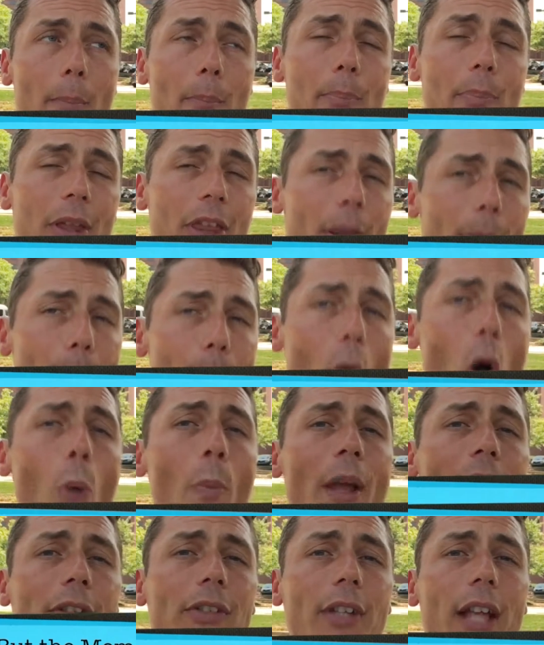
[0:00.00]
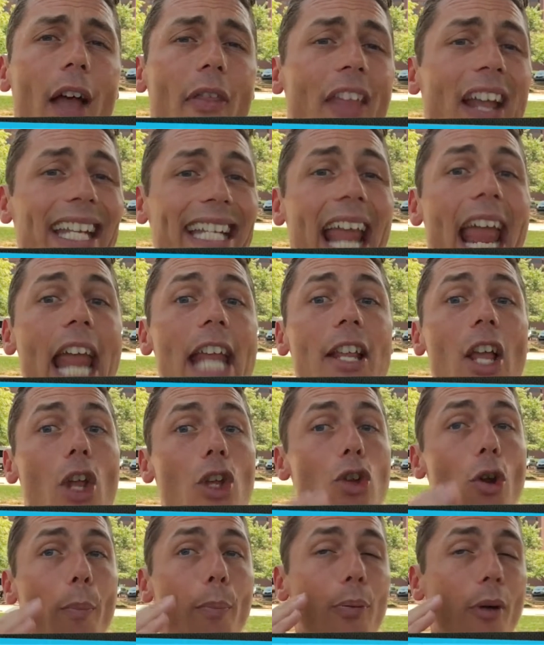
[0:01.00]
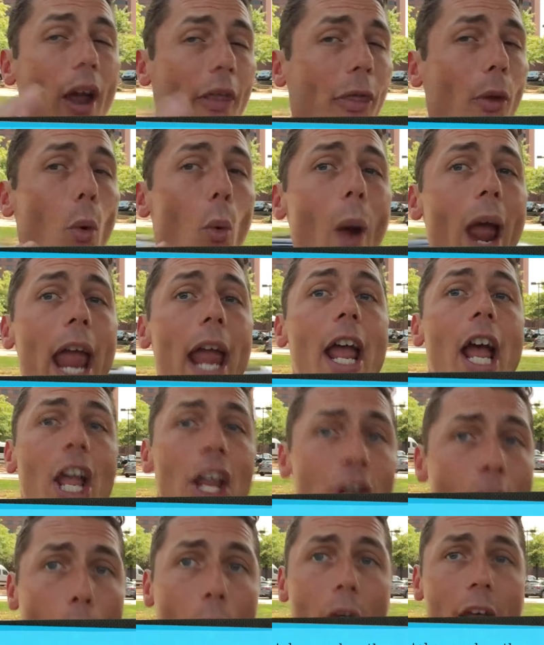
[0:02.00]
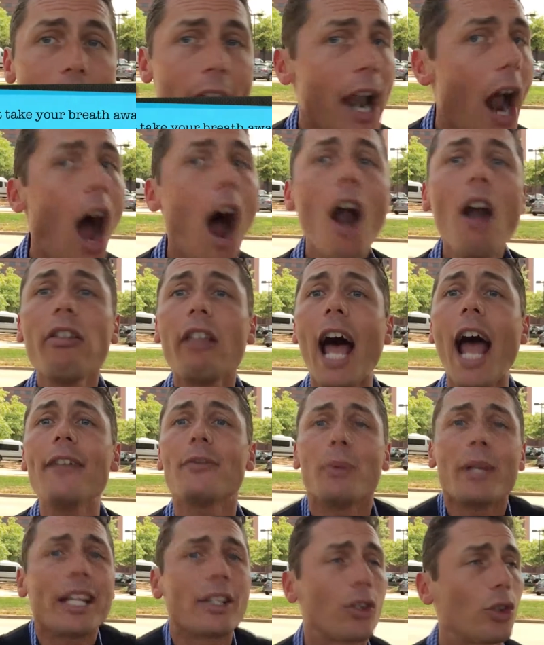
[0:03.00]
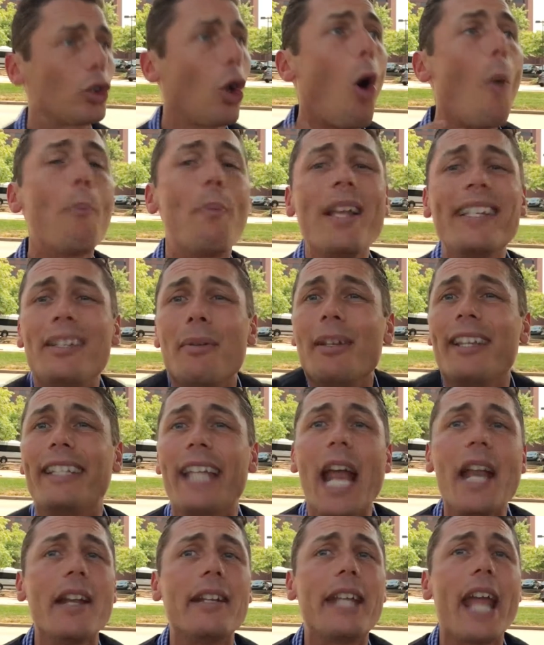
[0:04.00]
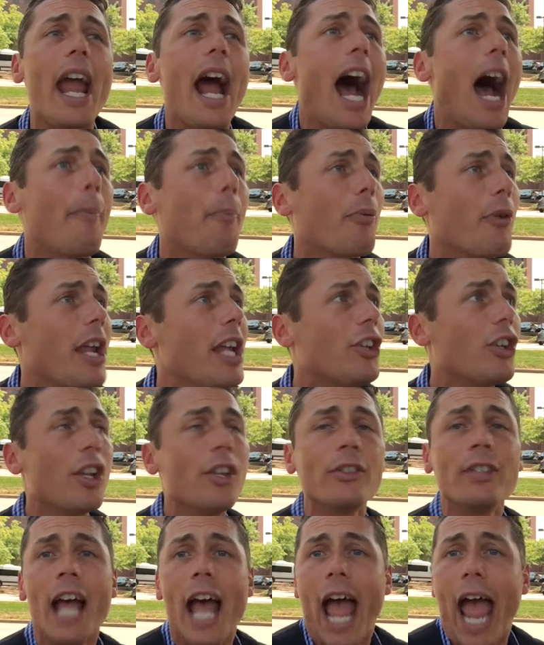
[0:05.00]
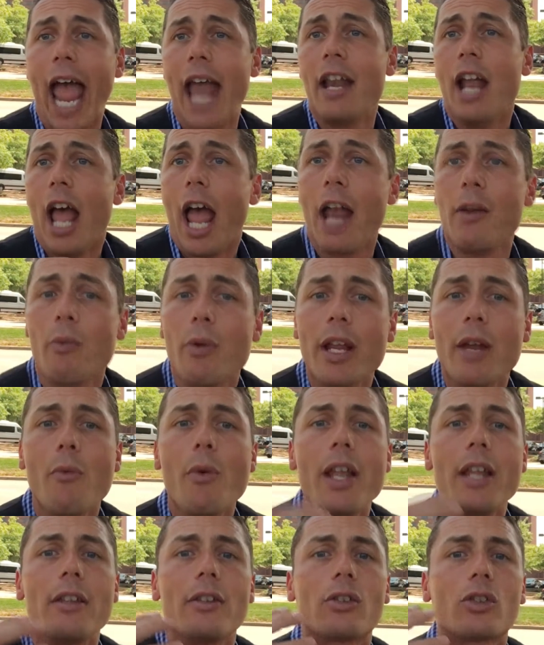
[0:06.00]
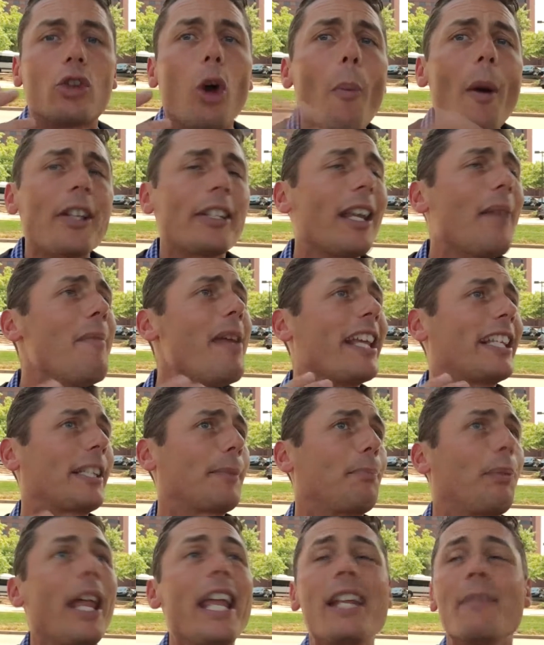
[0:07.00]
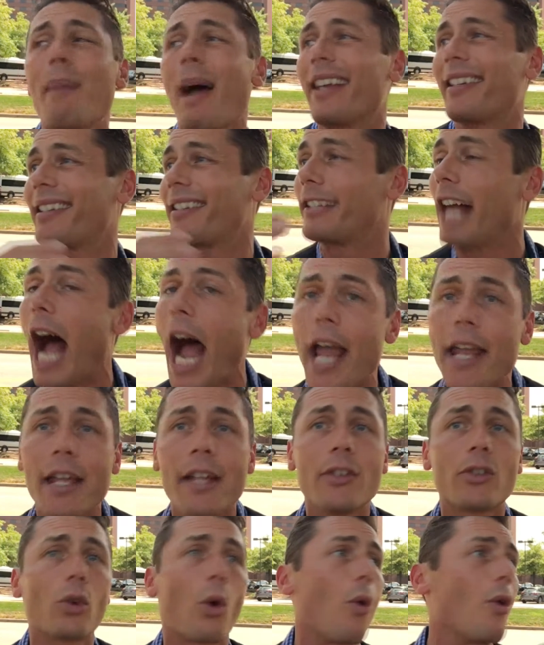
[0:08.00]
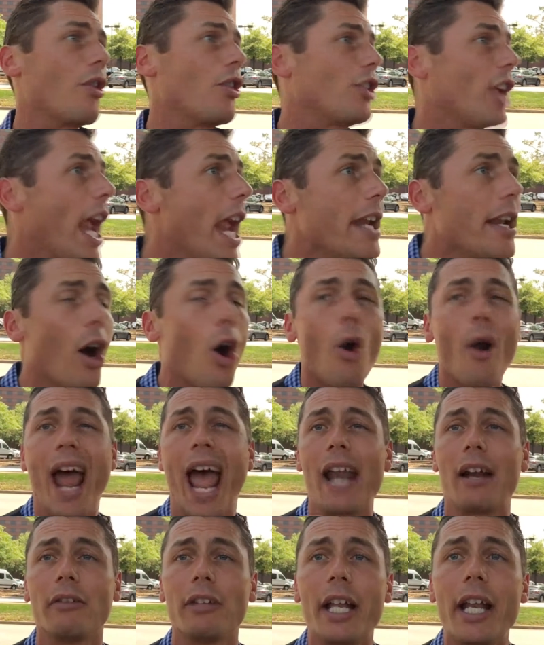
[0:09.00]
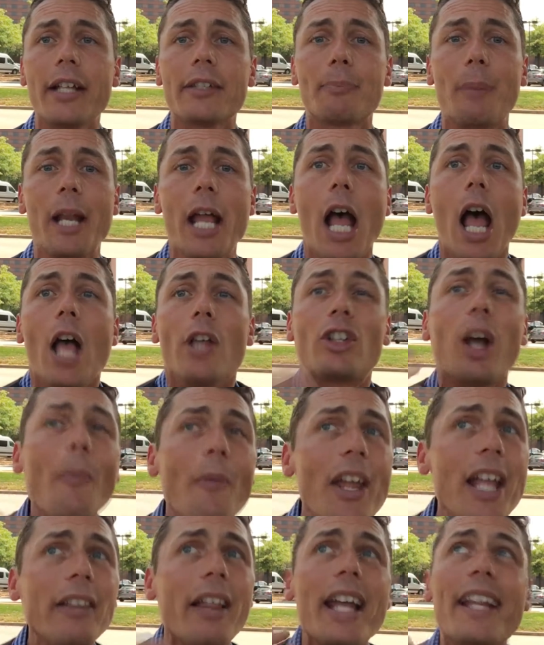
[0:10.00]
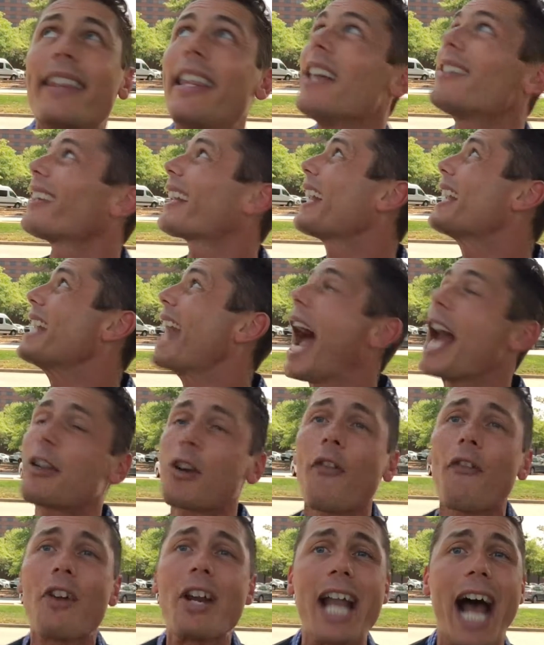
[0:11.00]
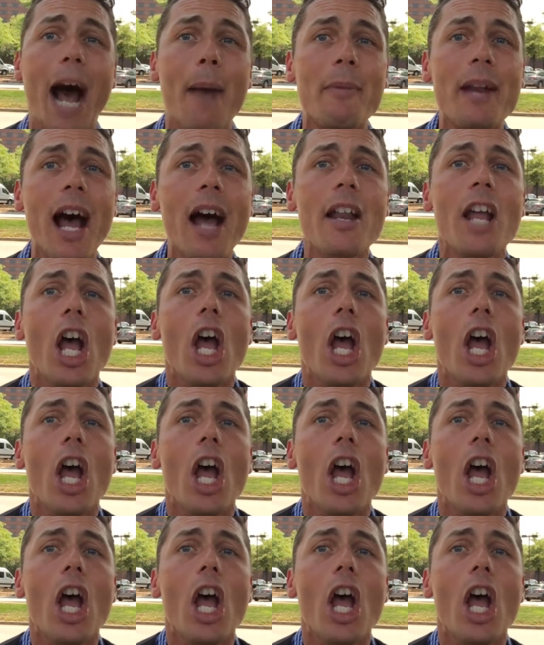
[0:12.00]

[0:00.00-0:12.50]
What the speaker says: but the moments that take your breath away. You know, in our lives, we get so busy with day-to-day operations, and we so much can be explained by science or data or analytics, but something like this, like a natural phenomenon,